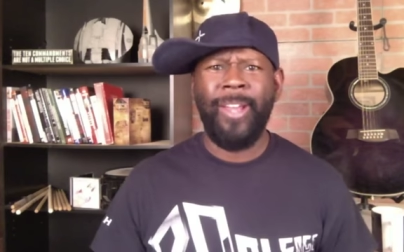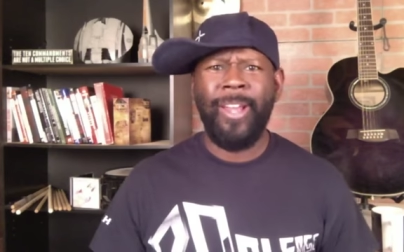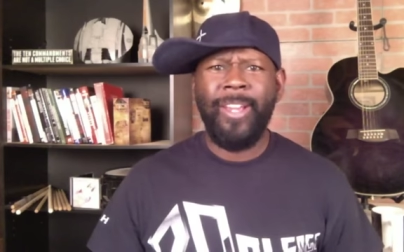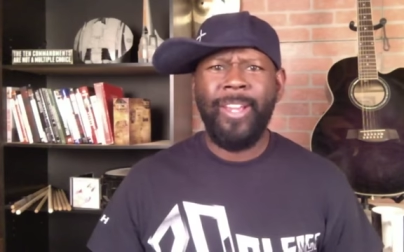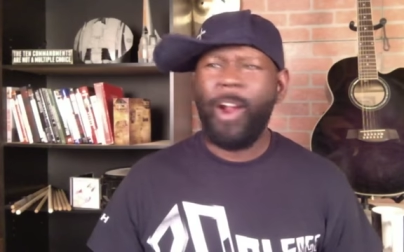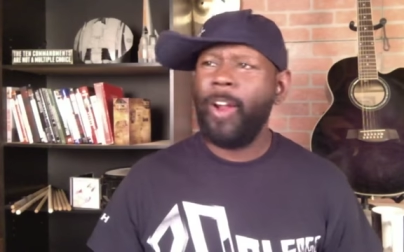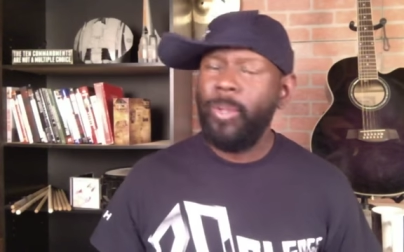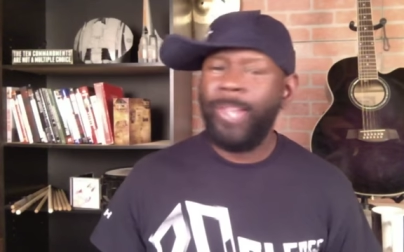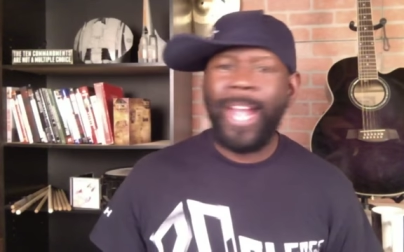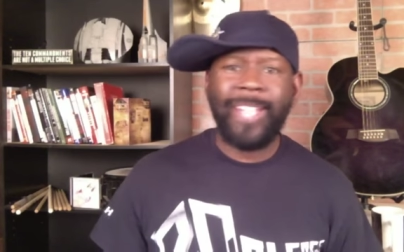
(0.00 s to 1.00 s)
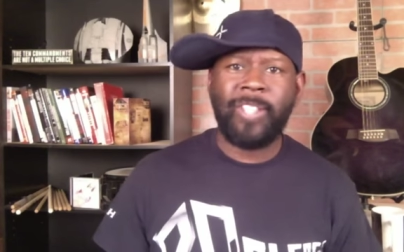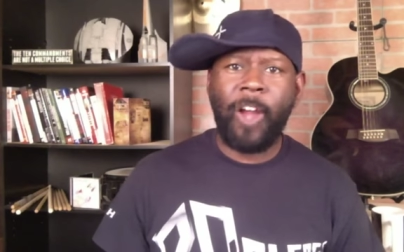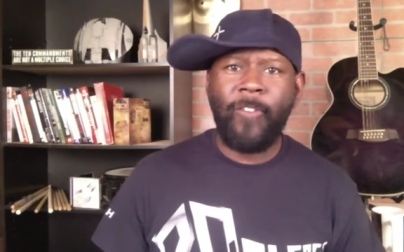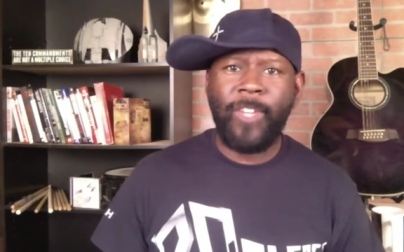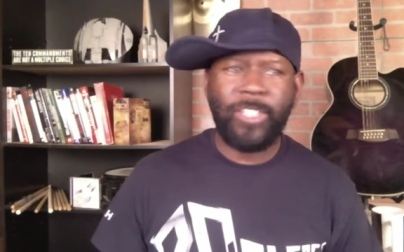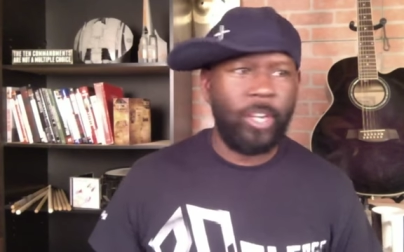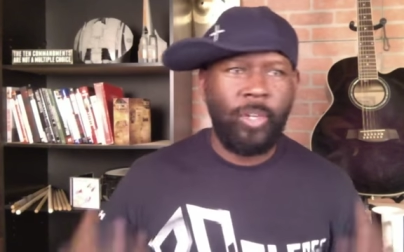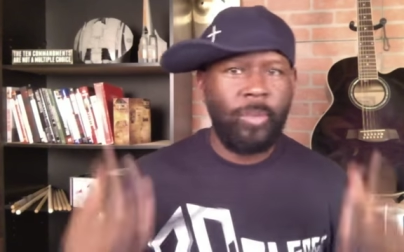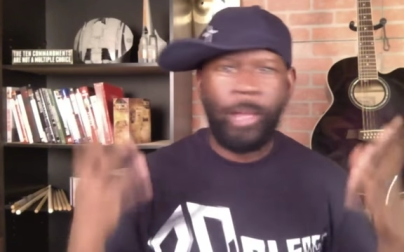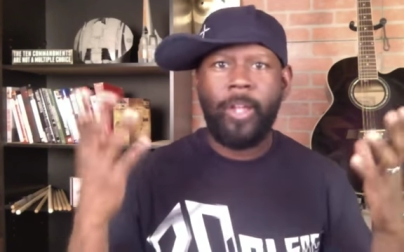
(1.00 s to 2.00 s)
you know, are you that selfish? Are
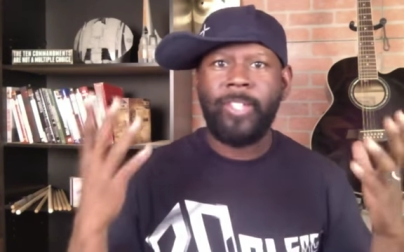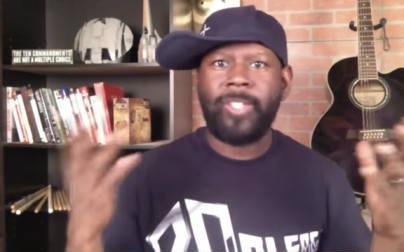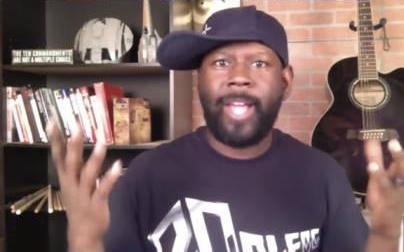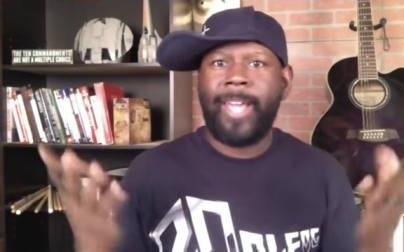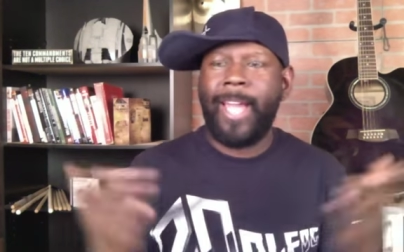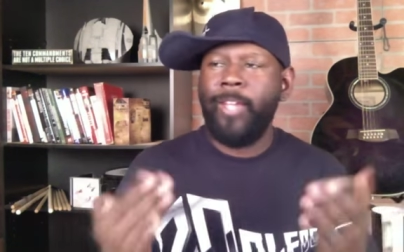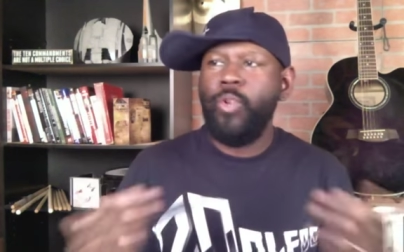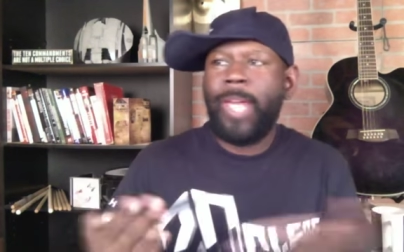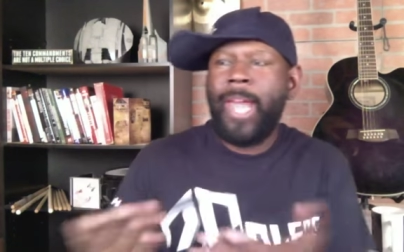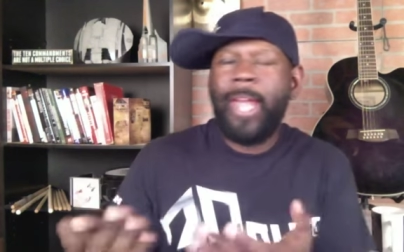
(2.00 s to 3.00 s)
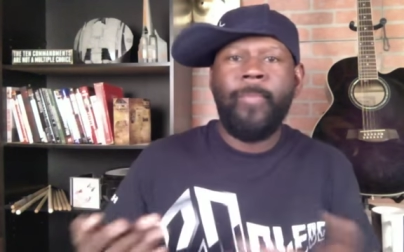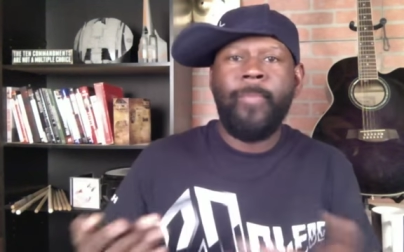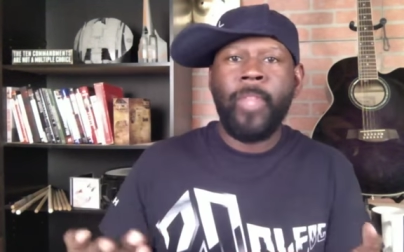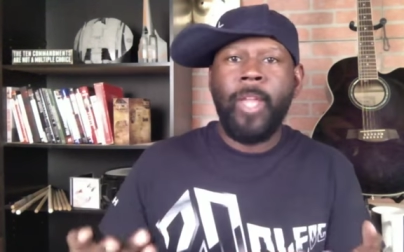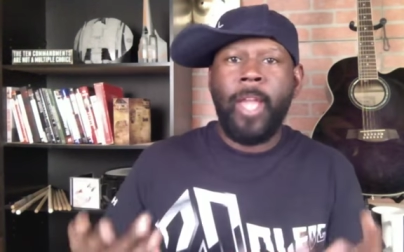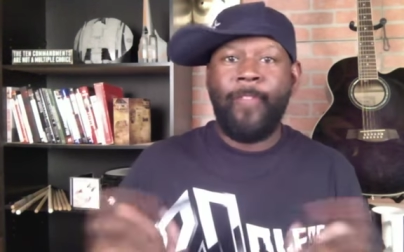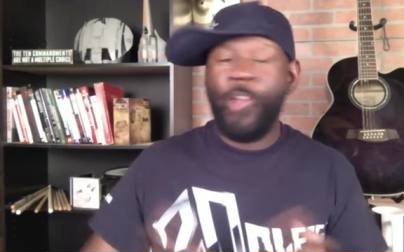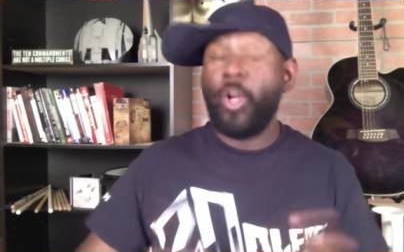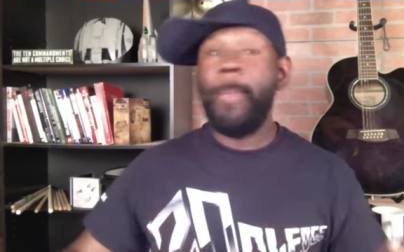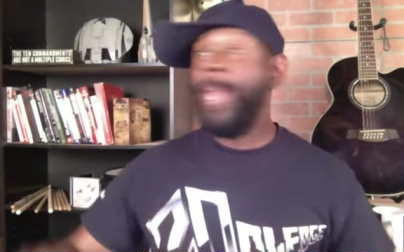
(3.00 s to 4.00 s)
you? Are, it's like can't you can't if
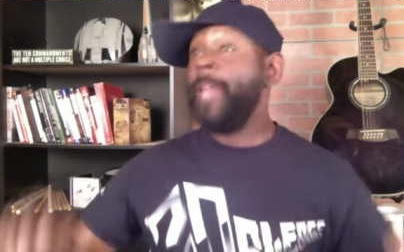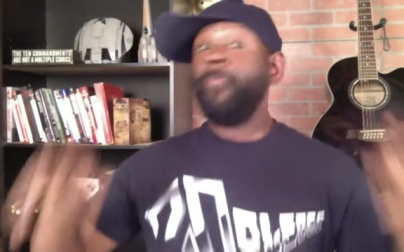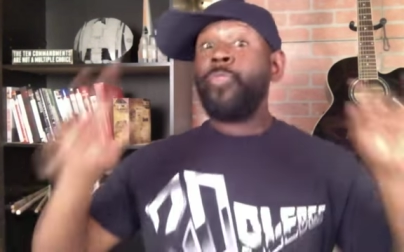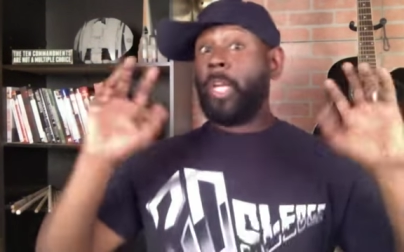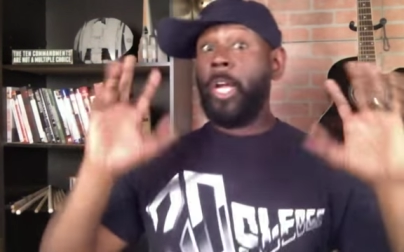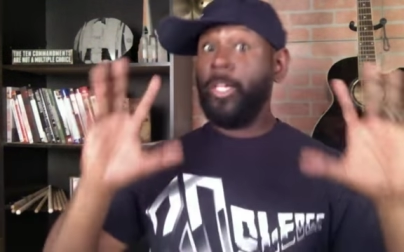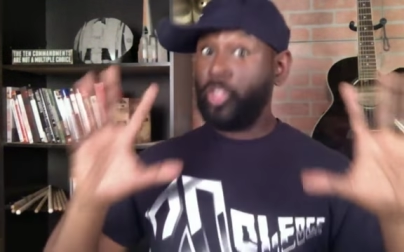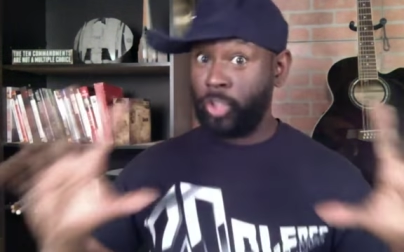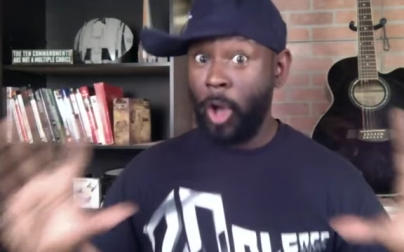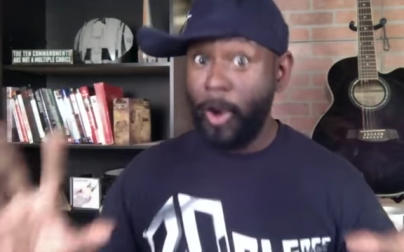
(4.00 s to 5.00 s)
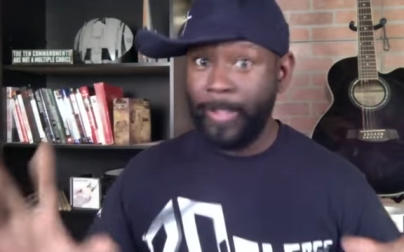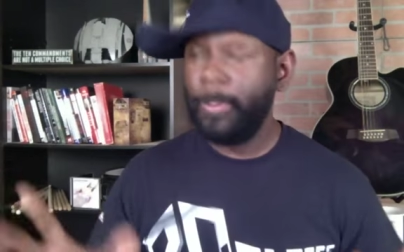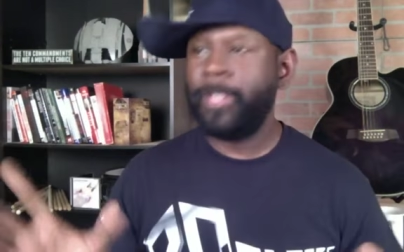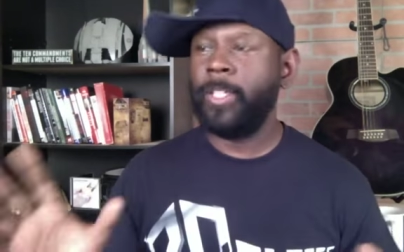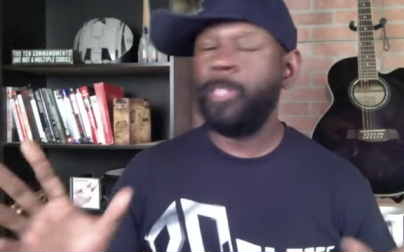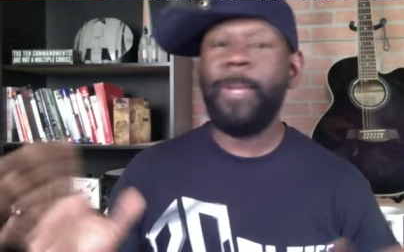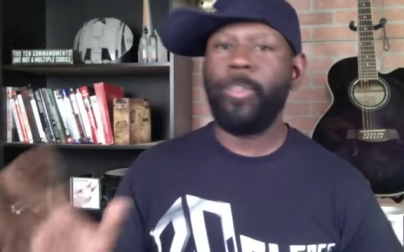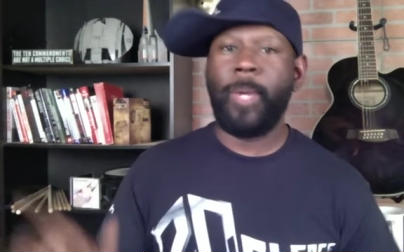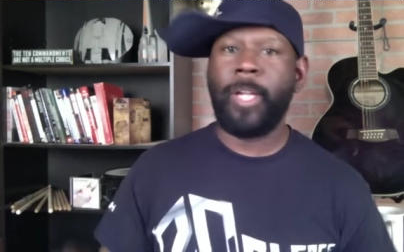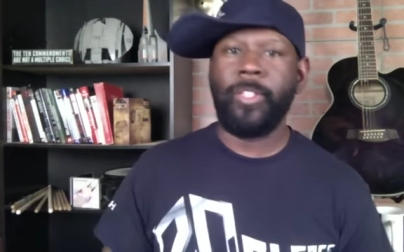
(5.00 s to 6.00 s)
you're going to be conservative, especially
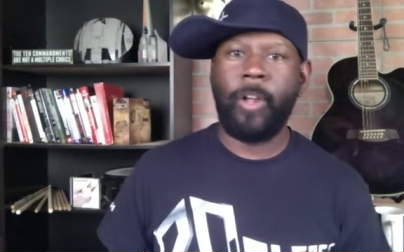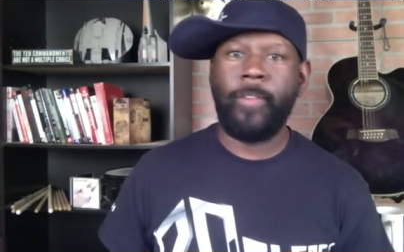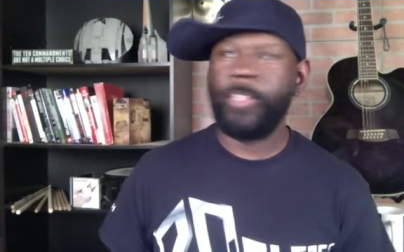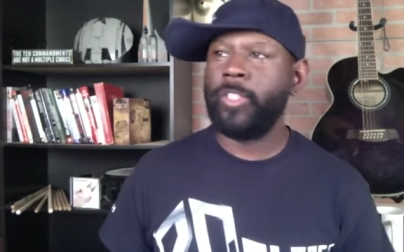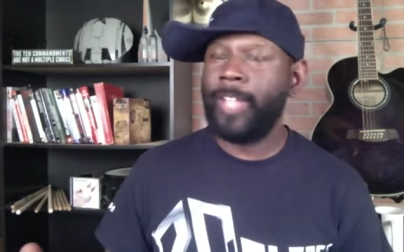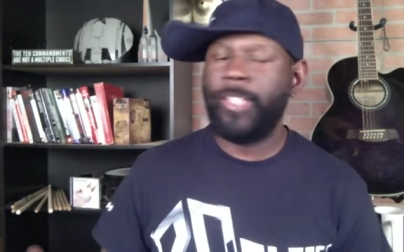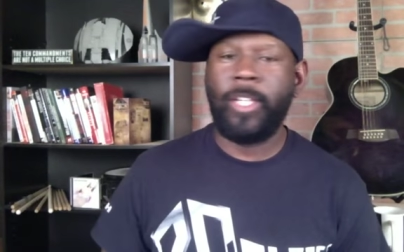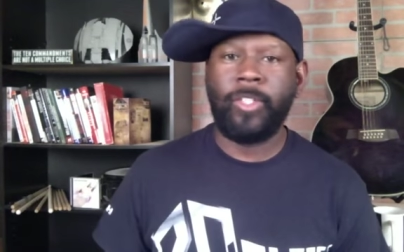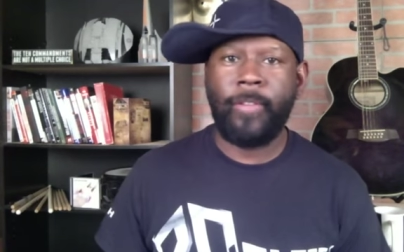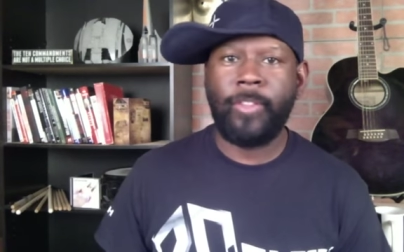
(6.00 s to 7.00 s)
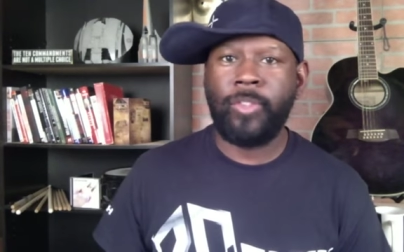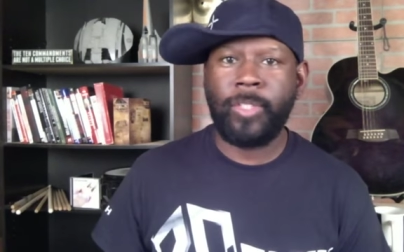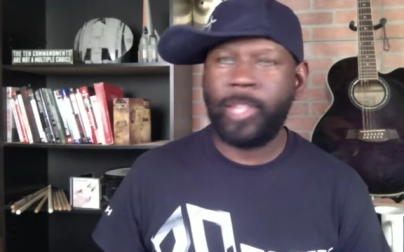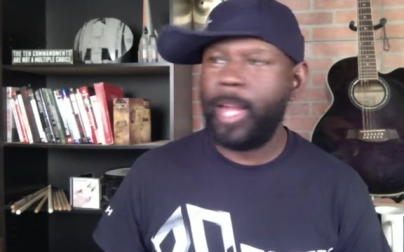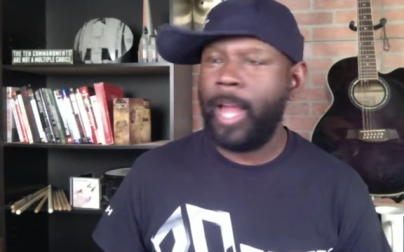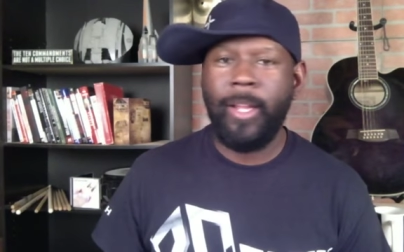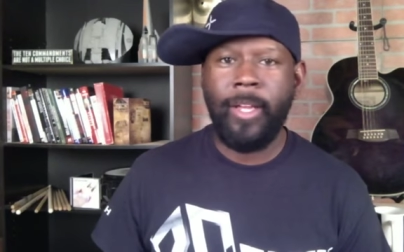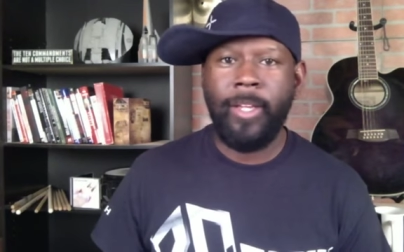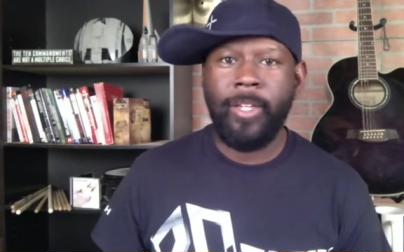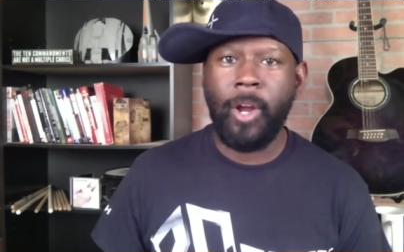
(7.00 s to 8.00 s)
with conservatives. I see conservatives do this a lot.
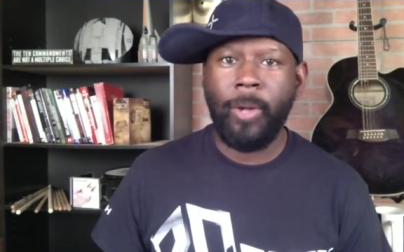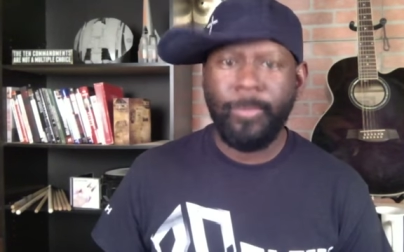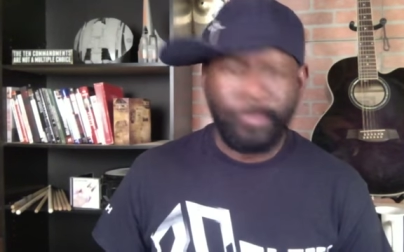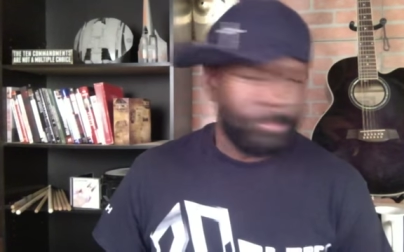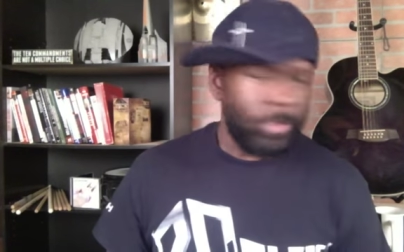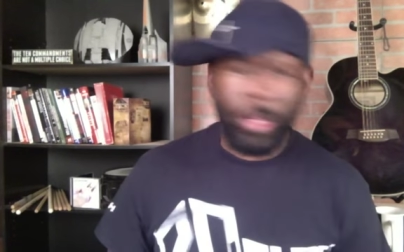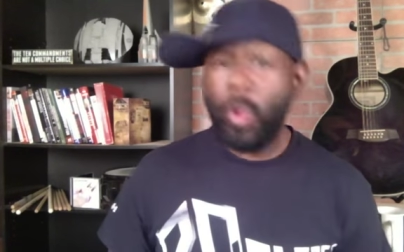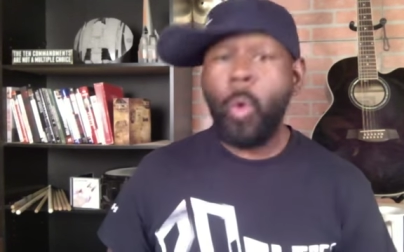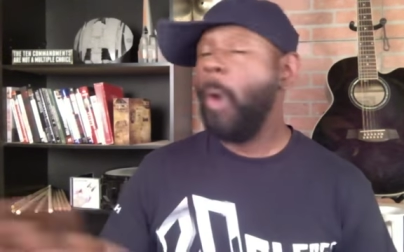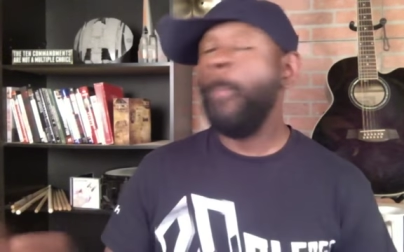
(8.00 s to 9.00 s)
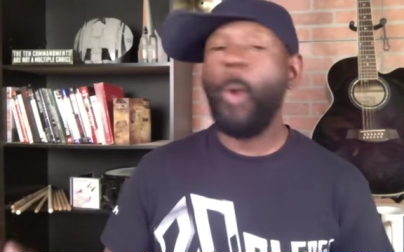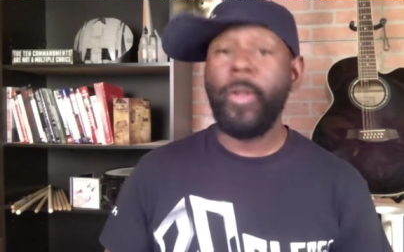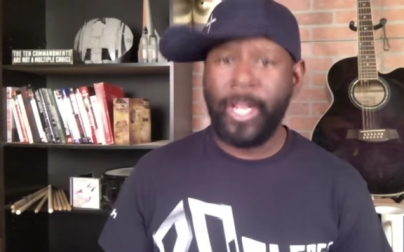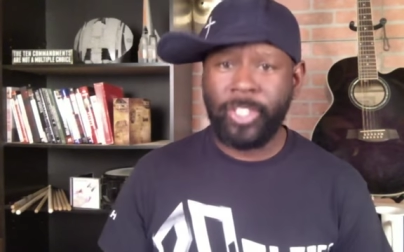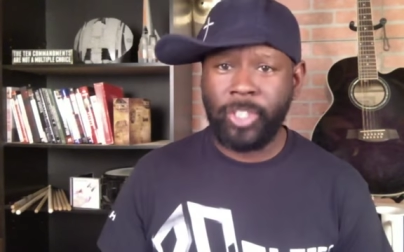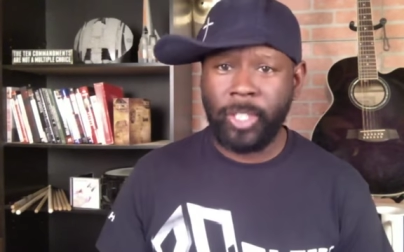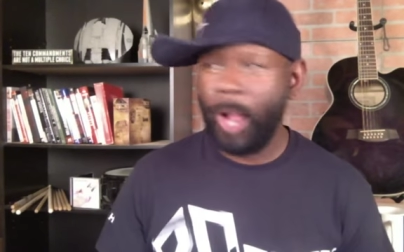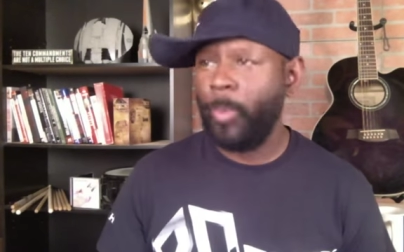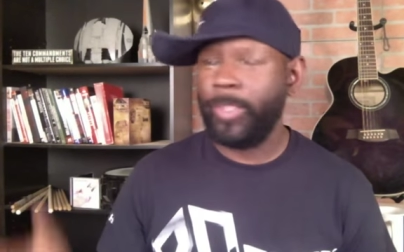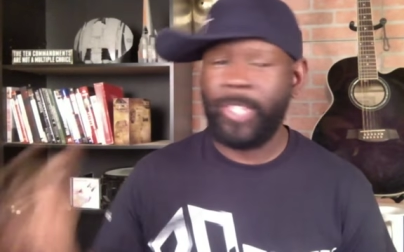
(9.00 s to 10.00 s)
You know, or more than I should. I don't want to say it's